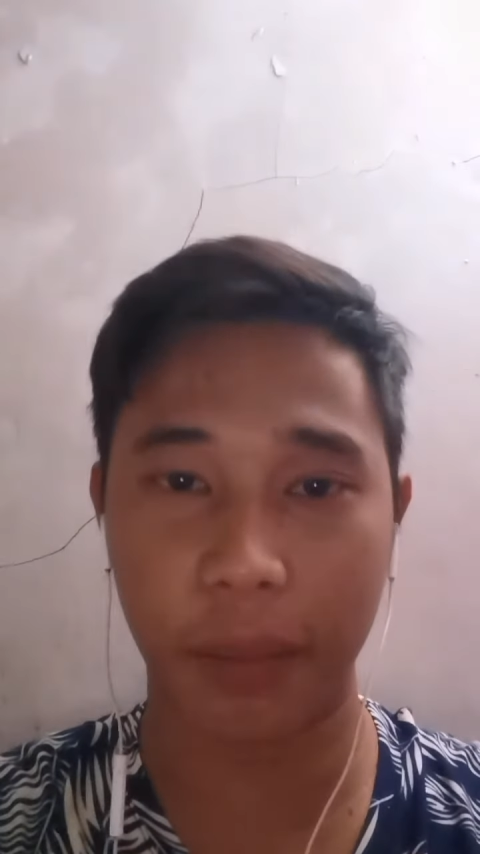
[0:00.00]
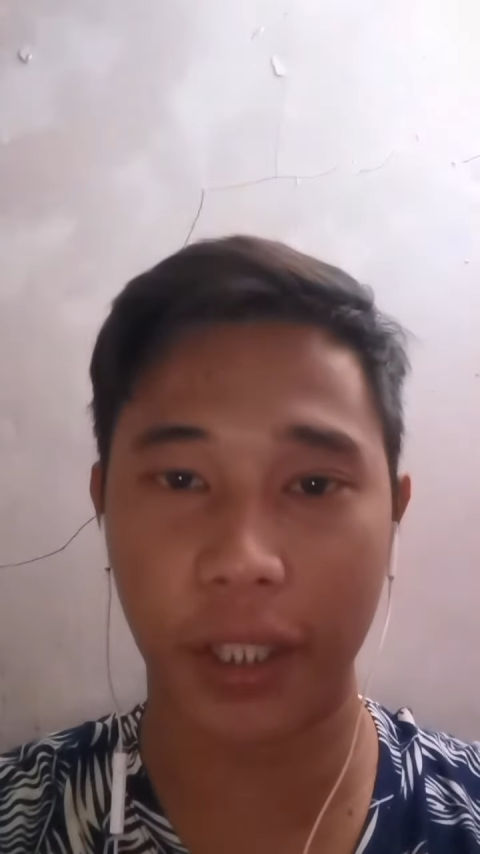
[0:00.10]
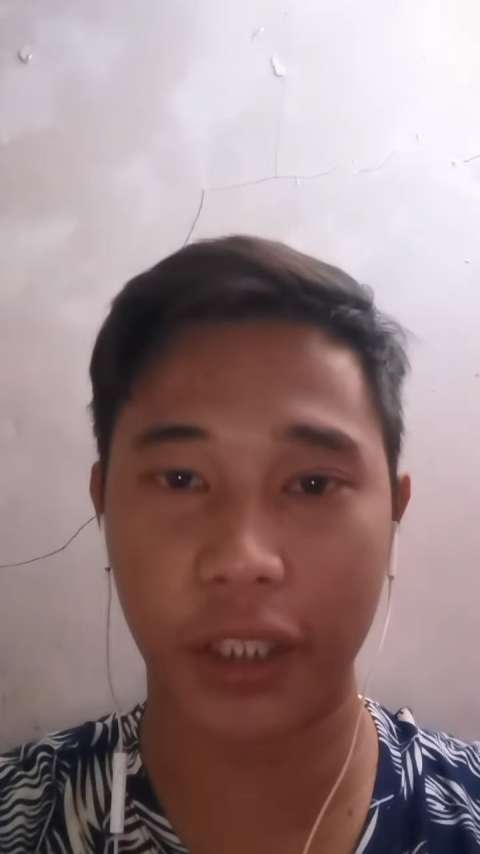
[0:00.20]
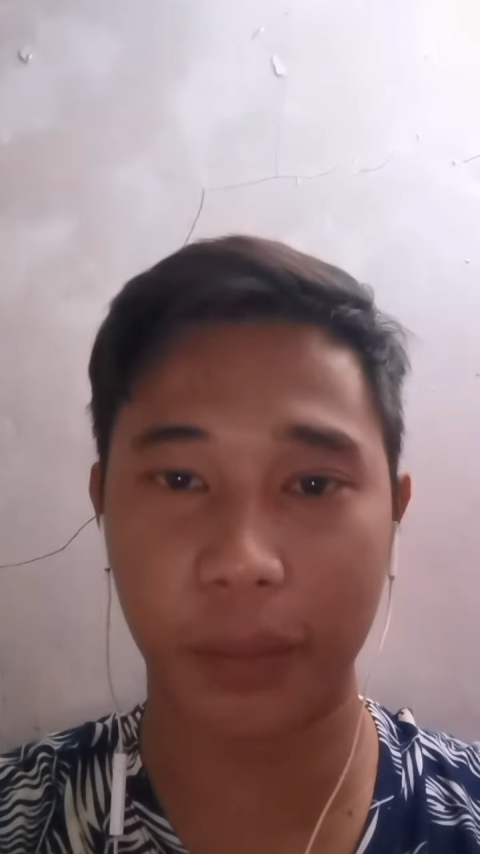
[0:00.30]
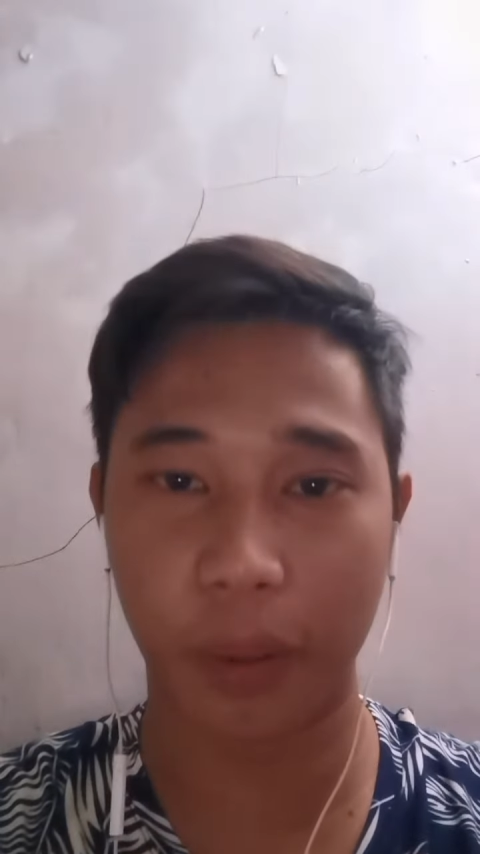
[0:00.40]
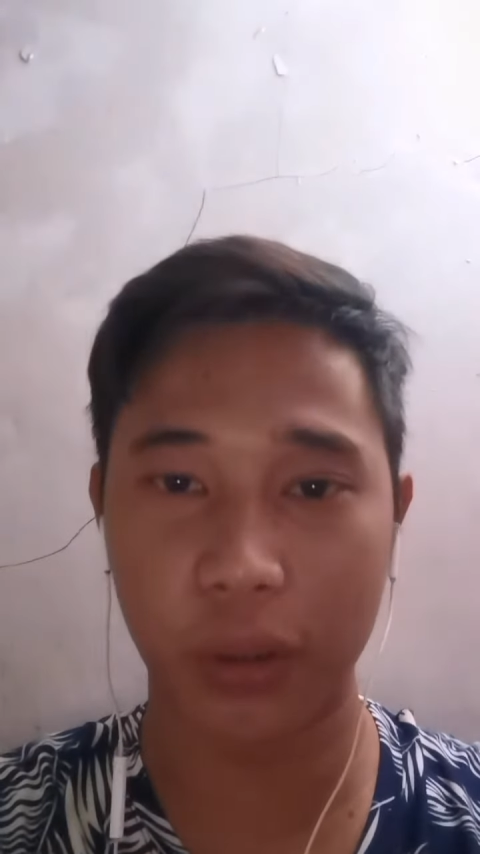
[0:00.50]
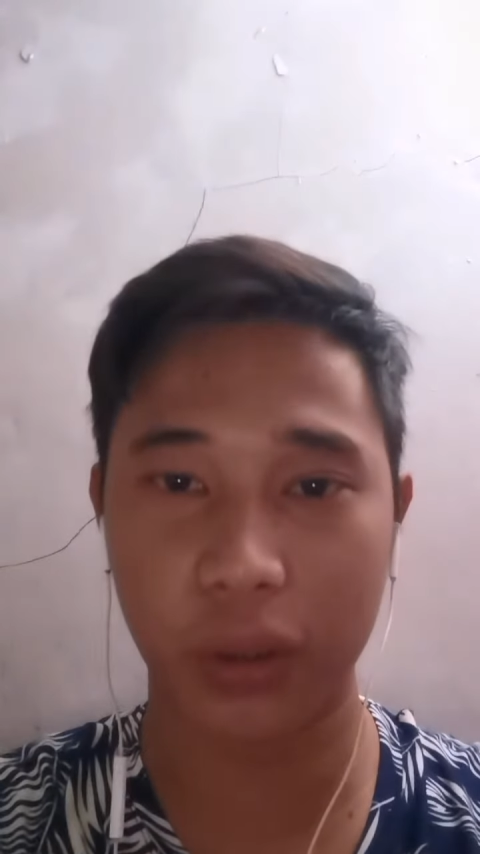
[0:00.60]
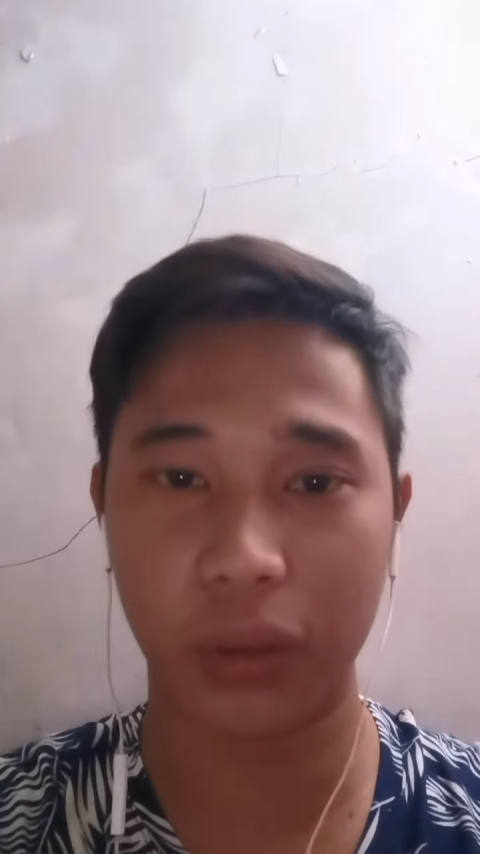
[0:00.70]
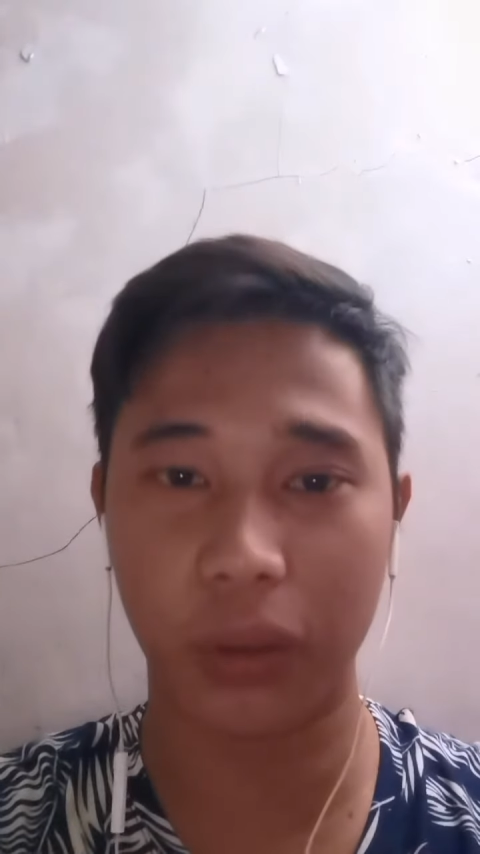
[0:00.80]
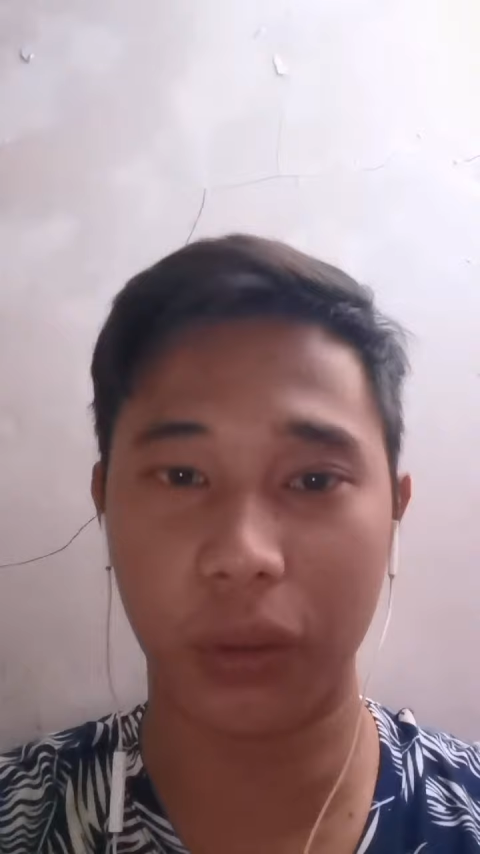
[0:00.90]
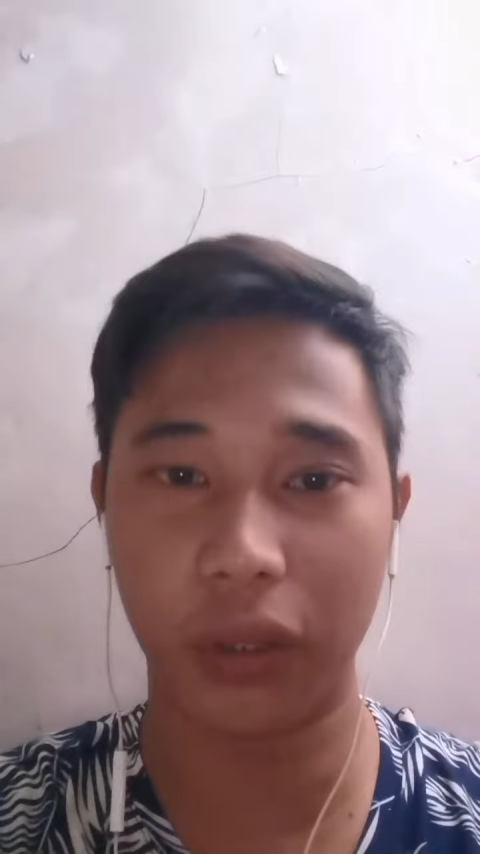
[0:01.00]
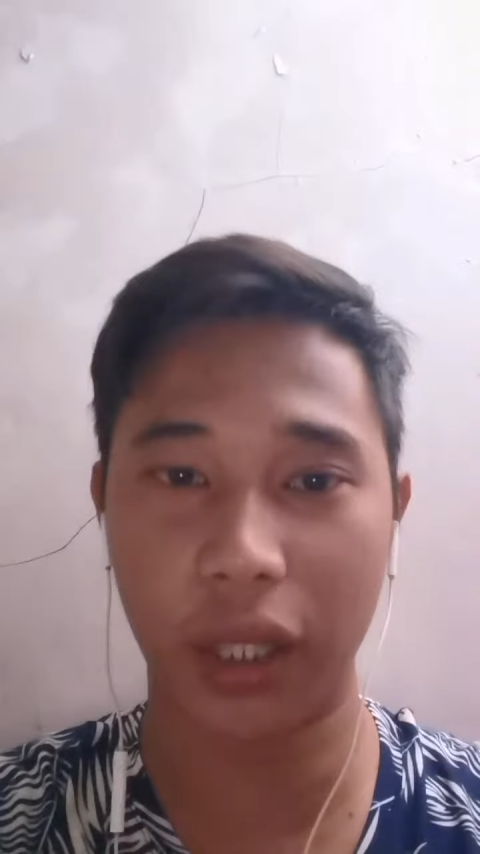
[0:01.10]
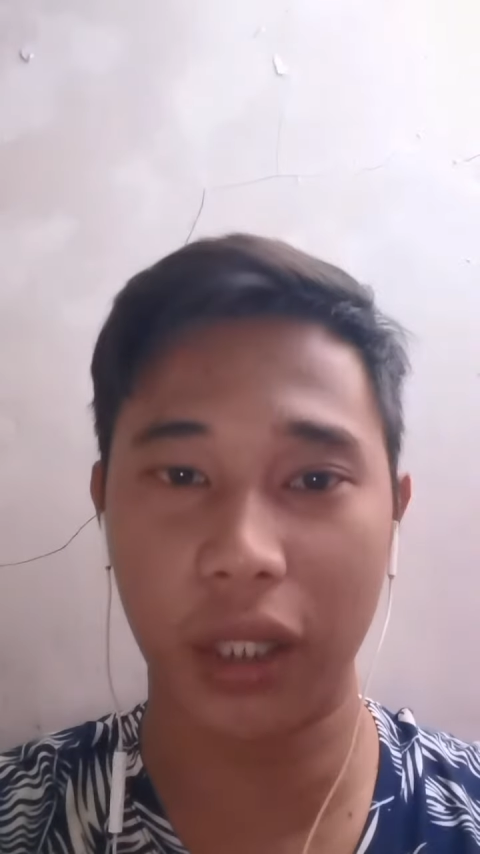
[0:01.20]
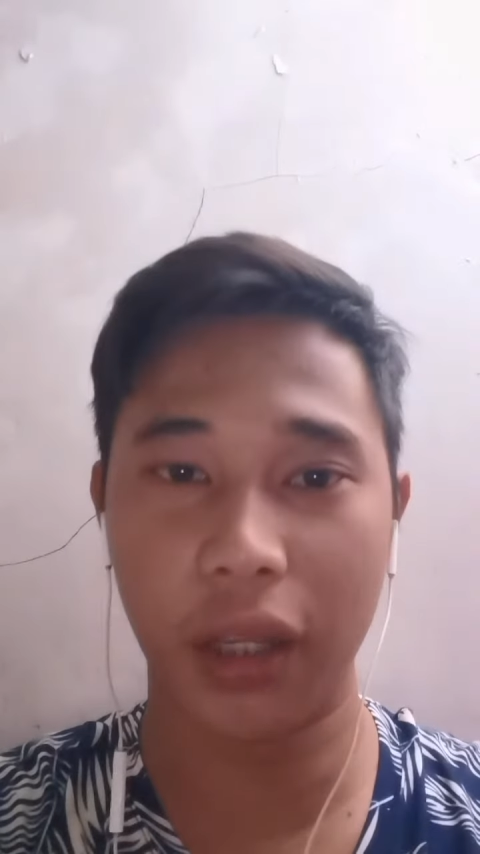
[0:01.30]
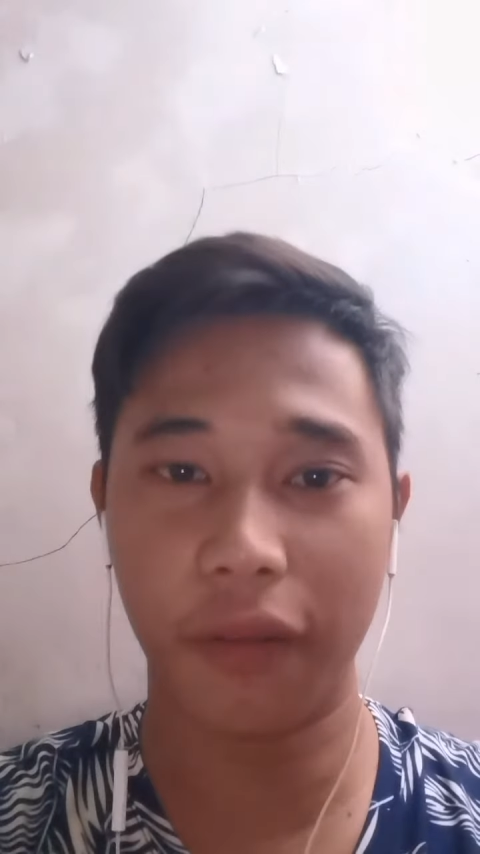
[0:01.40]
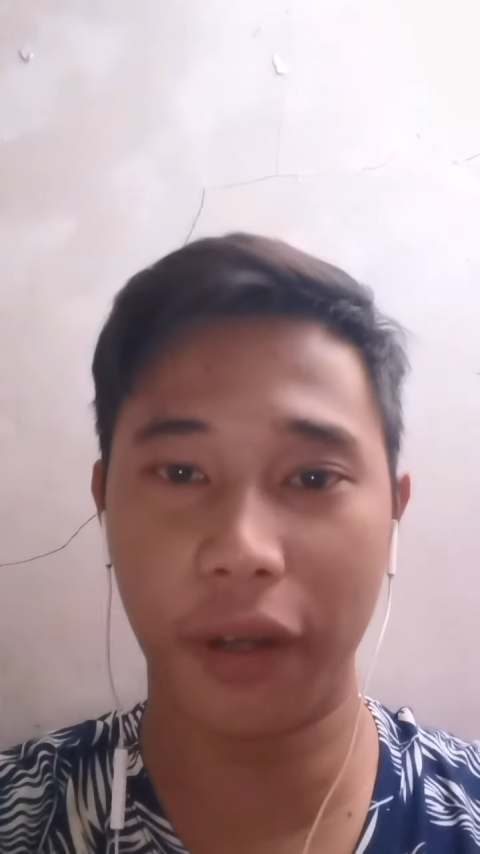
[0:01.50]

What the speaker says: be exposed to oral